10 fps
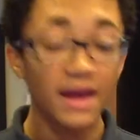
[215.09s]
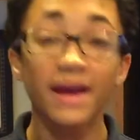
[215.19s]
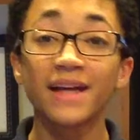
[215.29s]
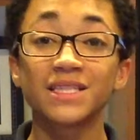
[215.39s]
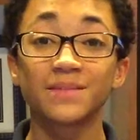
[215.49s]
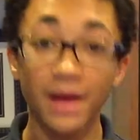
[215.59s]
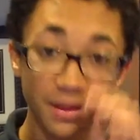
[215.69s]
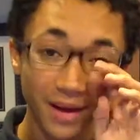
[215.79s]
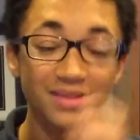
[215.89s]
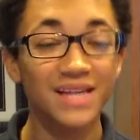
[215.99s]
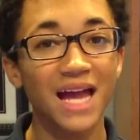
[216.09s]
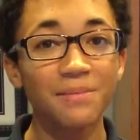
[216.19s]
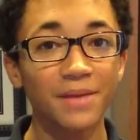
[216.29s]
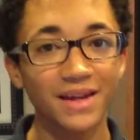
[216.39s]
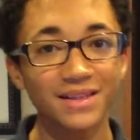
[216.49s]
It's been about 10
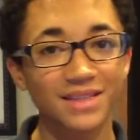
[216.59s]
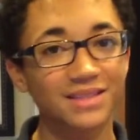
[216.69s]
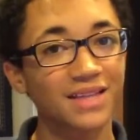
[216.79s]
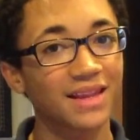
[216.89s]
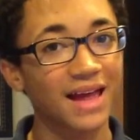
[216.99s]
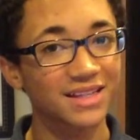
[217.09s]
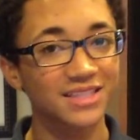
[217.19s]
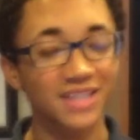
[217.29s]
minutes since I last